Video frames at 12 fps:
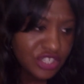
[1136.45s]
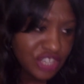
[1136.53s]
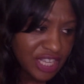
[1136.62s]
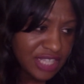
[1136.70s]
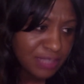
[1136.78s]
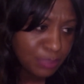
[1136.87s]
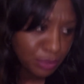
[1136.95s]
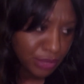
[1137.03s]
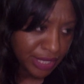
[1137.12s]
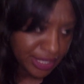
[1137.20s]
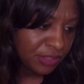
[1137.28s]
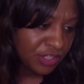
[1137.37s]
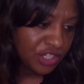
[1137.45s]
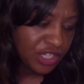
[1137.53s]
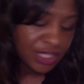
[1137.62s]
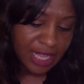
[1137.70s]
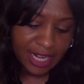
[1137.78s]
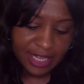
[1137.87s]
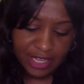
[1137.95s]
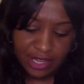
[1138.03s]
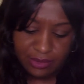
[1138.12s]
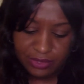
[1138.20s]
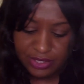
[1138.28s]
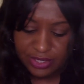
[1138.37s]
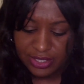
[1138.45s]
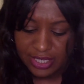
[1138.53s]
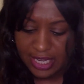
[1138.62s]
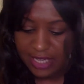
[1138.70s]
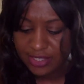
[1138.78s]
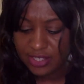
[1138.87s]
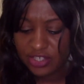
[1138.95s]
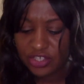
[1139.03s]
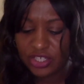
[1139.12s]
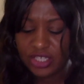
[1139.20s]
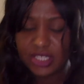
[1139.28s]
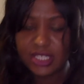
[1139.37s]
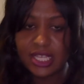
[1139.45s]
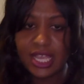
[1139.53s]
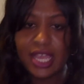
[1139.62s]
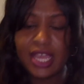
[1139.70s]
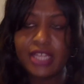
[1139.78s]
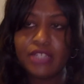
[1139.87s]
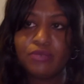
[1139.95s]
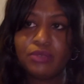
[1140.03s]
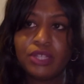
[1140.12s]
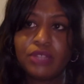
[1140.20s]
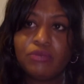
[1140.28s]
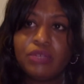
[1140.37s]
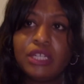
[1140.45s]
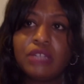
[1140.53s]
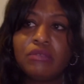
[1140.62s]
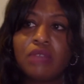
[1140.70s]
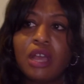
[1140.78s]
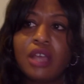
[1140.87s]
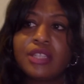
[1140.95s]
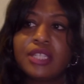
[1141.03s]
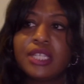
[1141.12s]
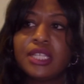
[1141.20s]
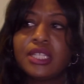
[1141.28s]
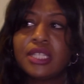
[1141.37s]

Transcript: Jess Britt, she's out of Houston, Texas. She signed with Rick Ross's,